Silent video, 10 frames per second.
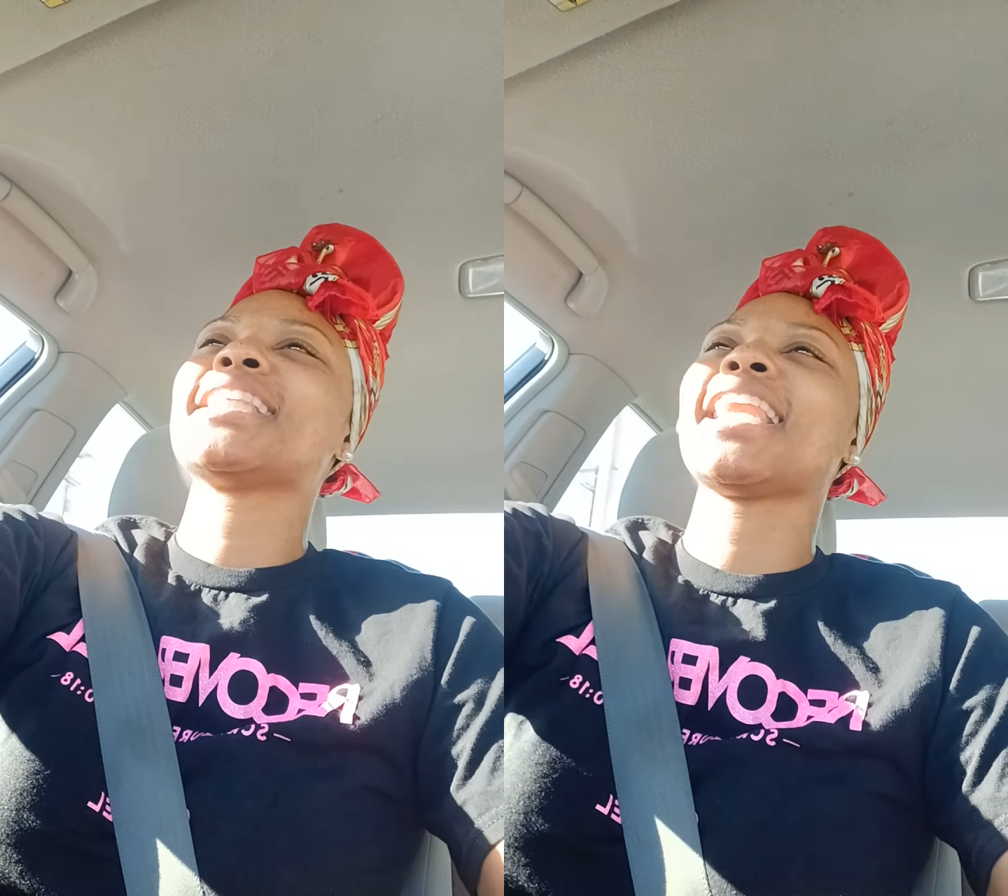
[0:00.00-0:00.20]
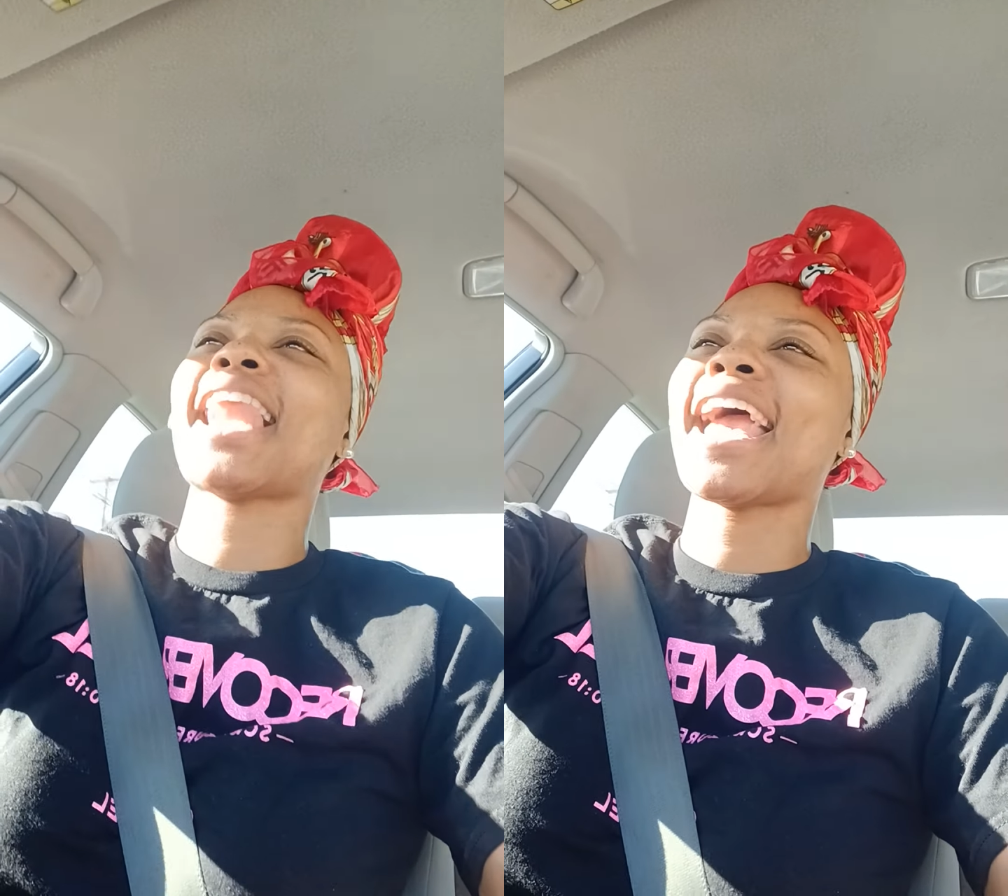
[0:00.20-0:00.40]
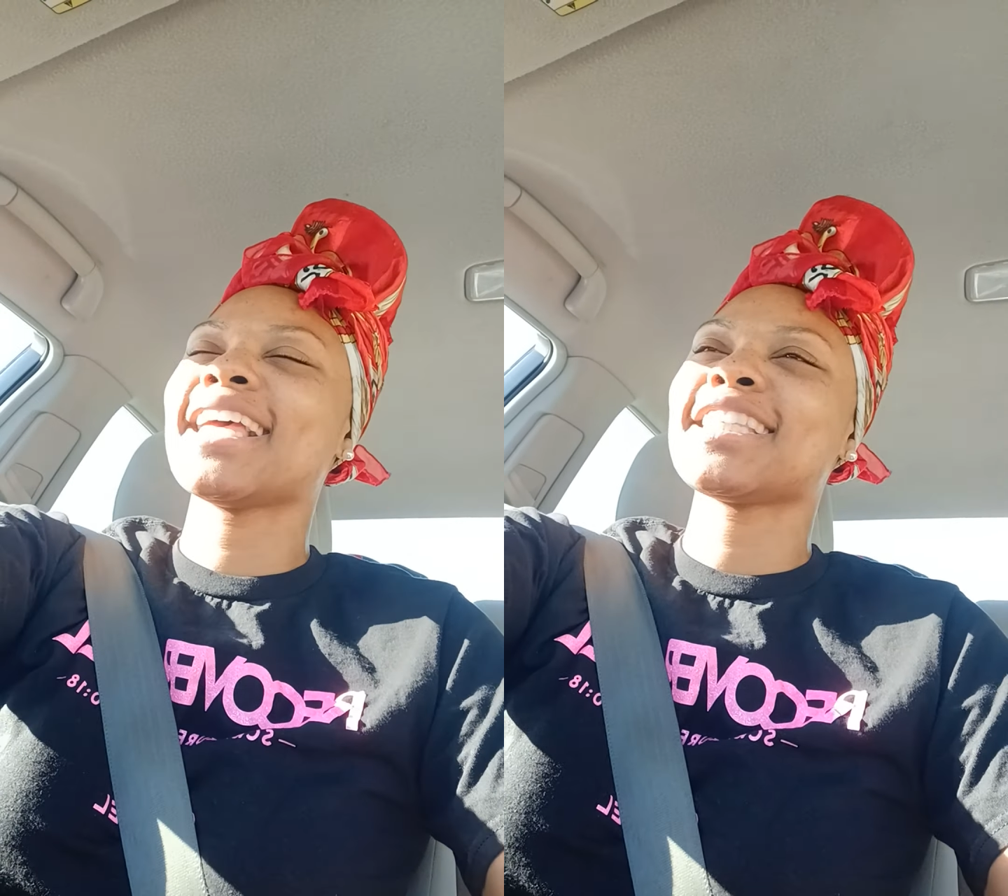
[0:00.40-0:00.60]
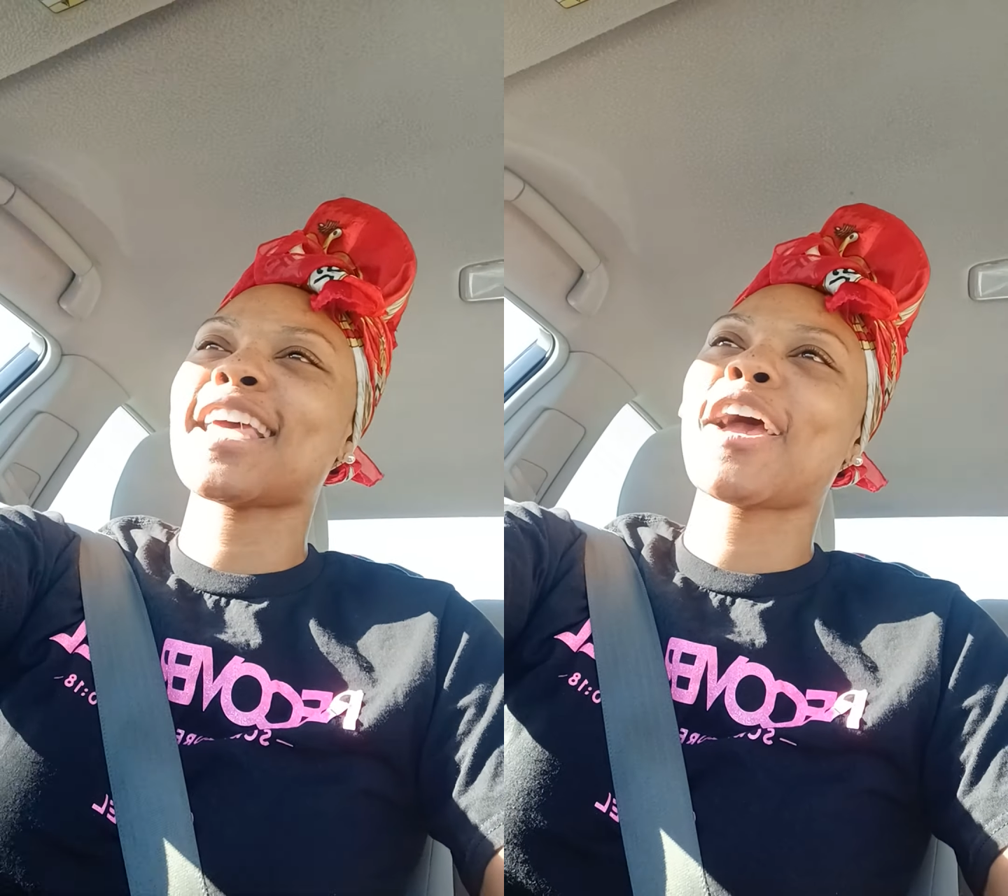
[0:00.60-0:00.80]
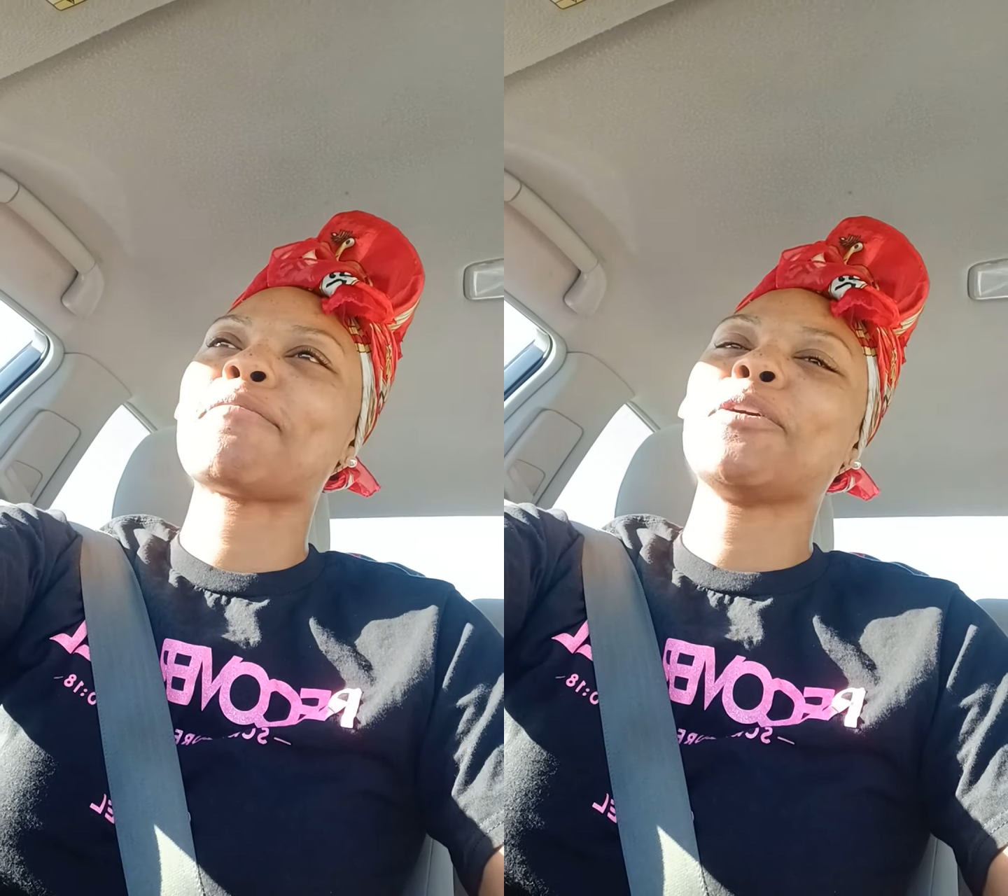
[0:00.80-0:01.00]
the last
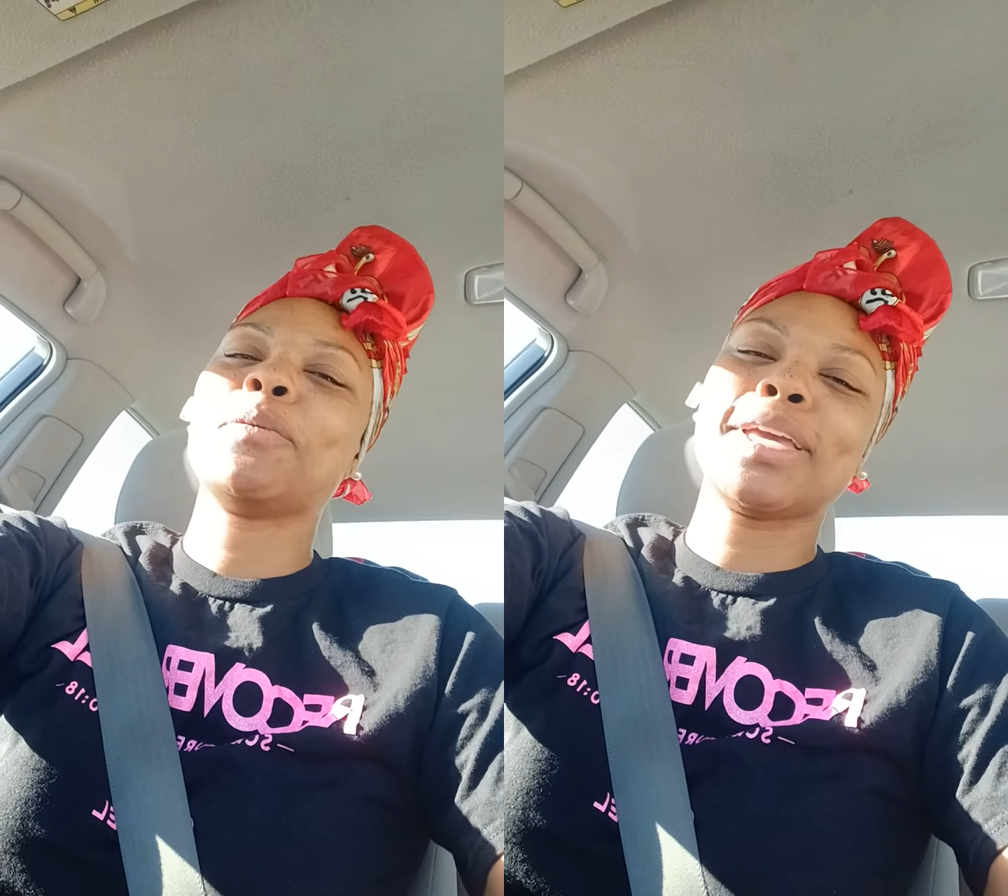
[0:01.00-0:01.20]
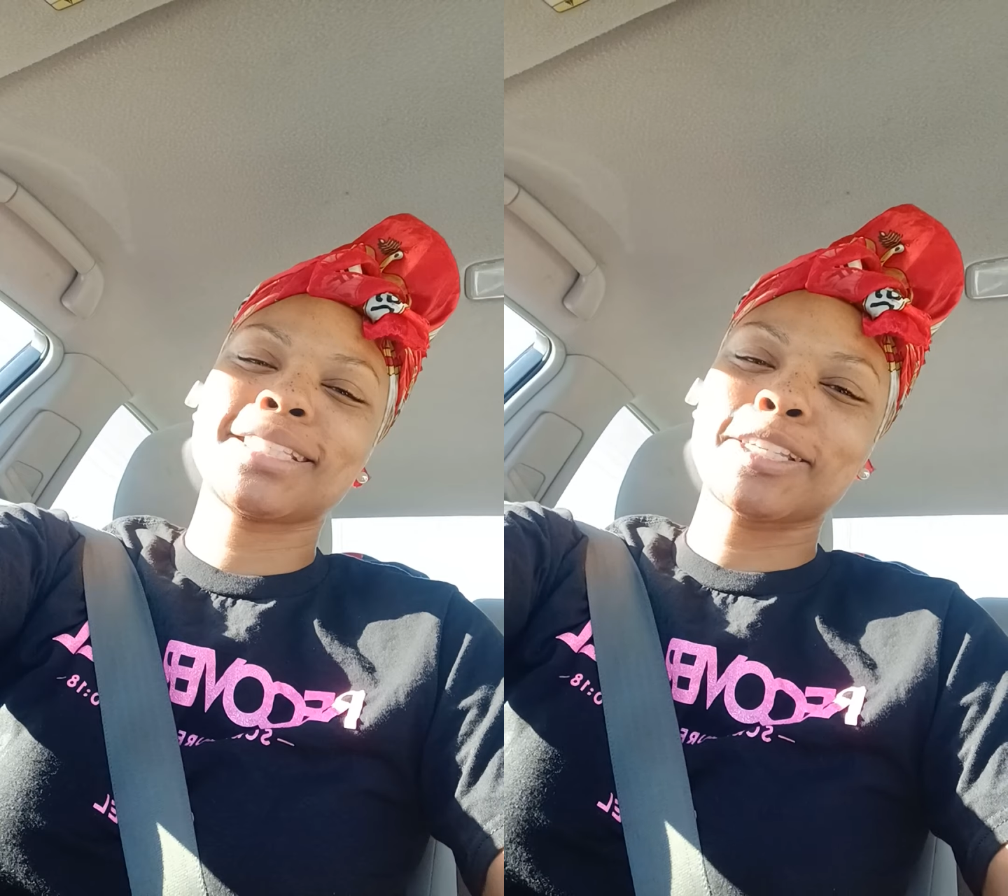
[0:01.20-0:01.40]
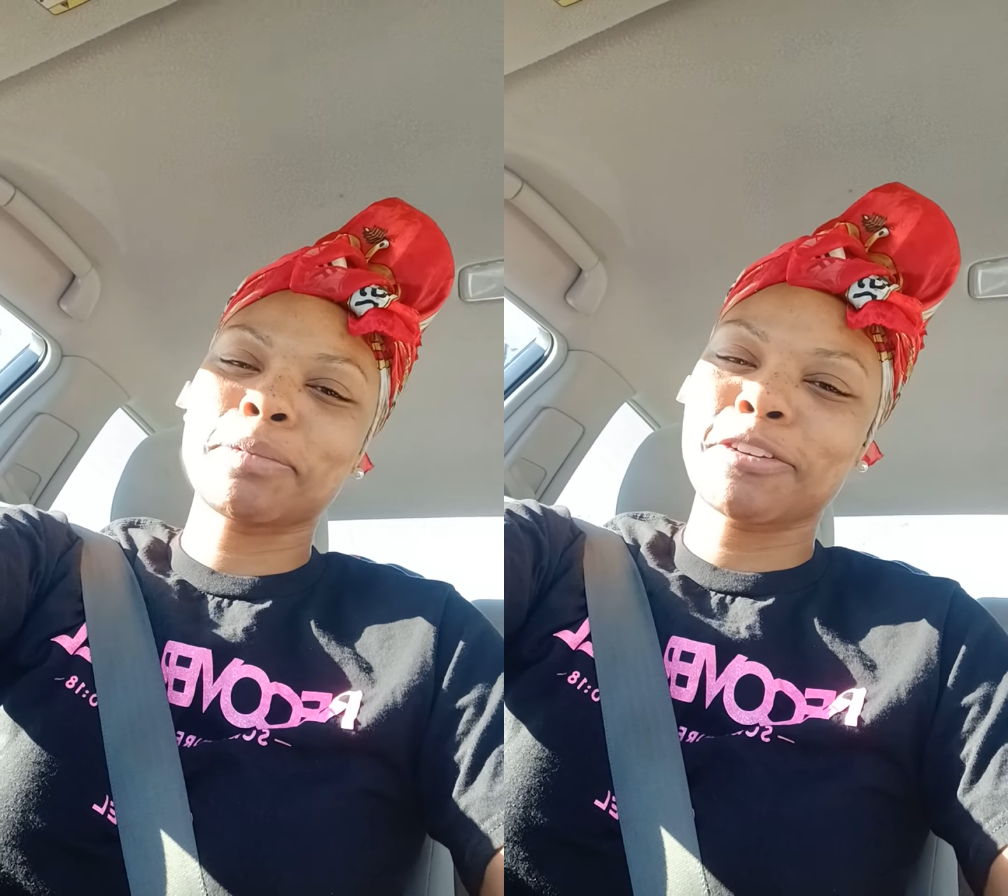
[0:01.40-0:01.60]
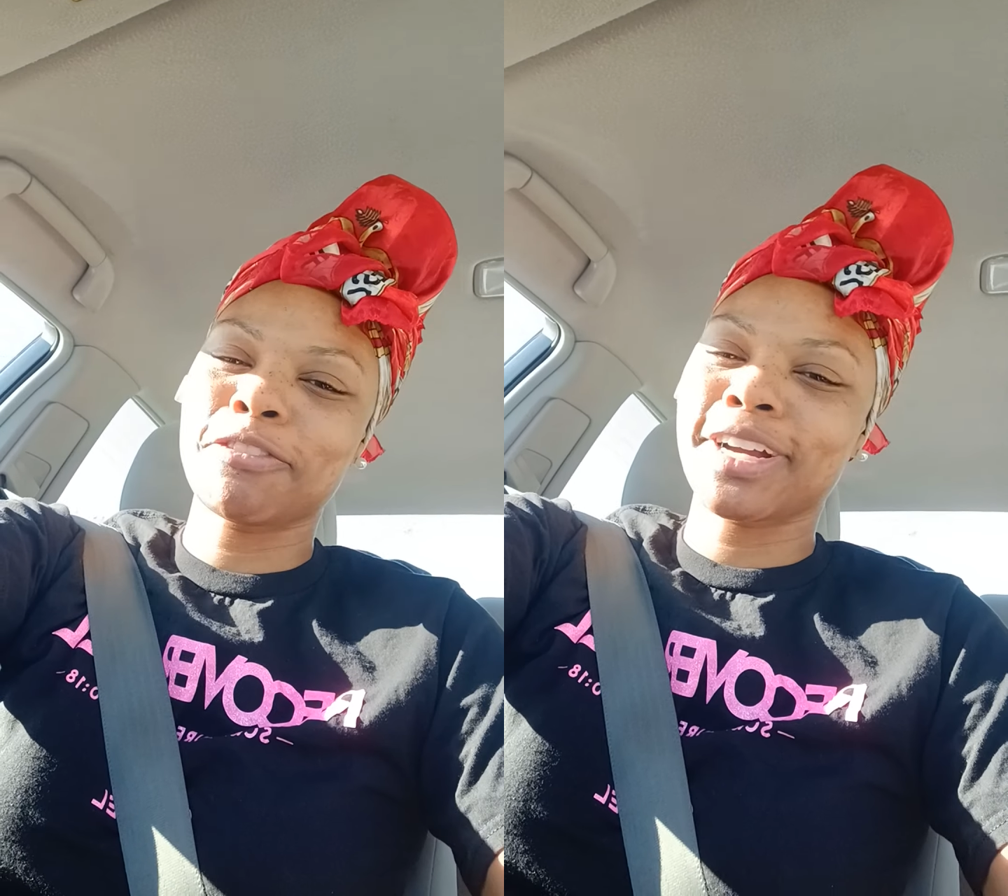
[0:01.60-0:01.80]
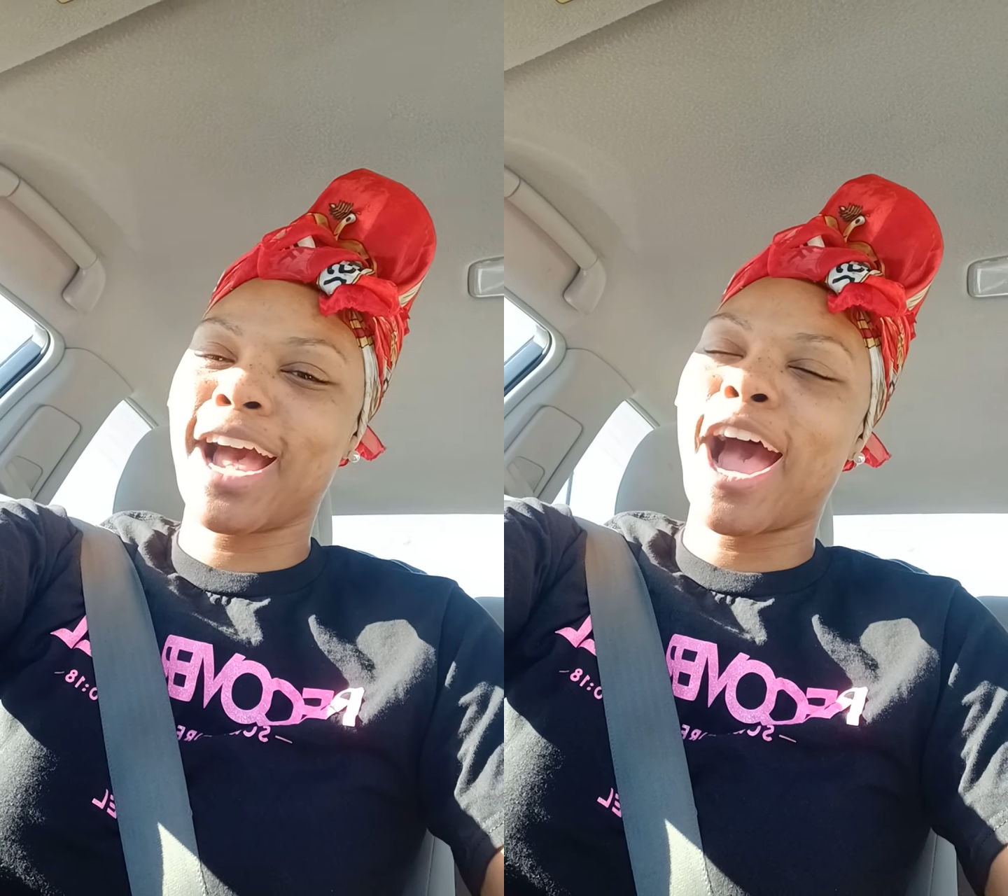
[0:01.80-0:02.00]
time you did something
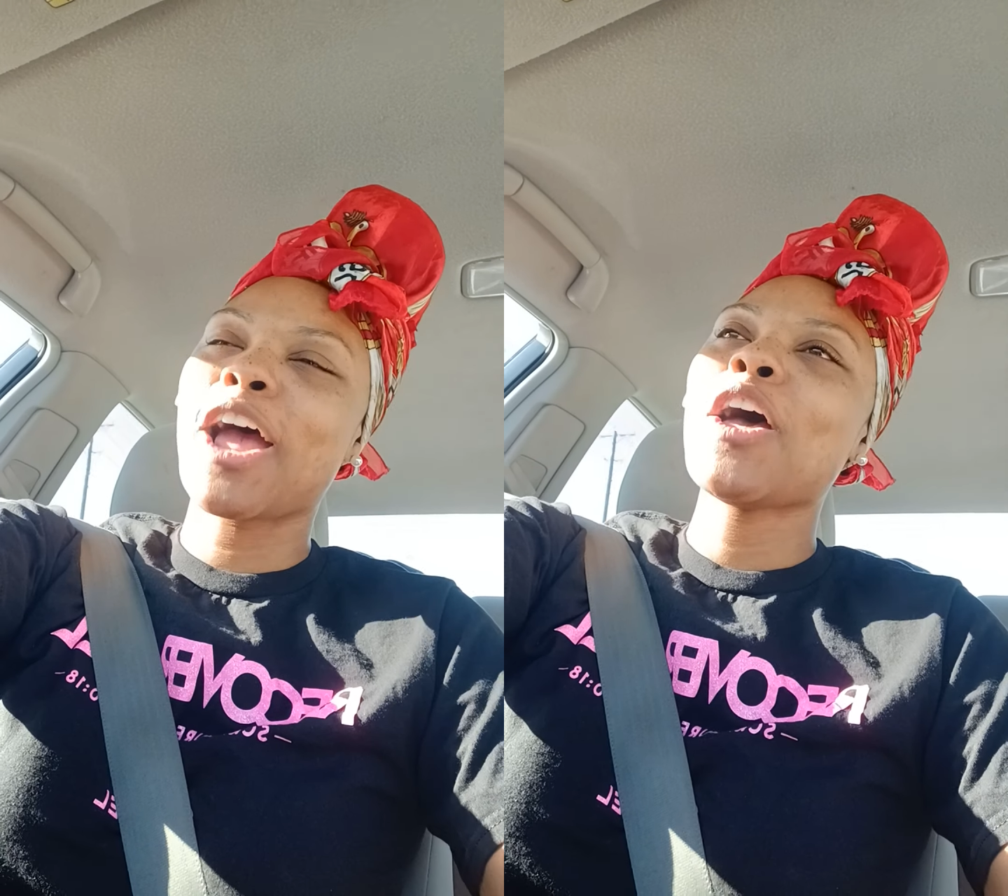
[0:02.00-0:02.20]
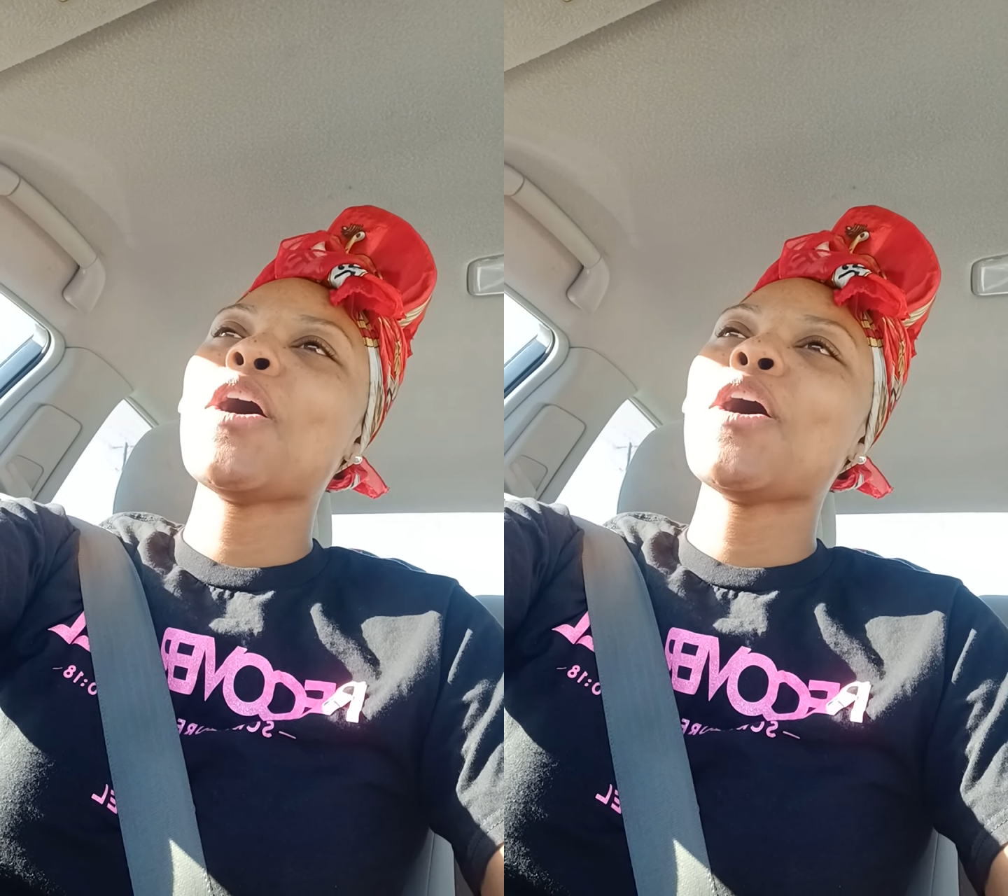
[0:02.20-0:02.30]
for God?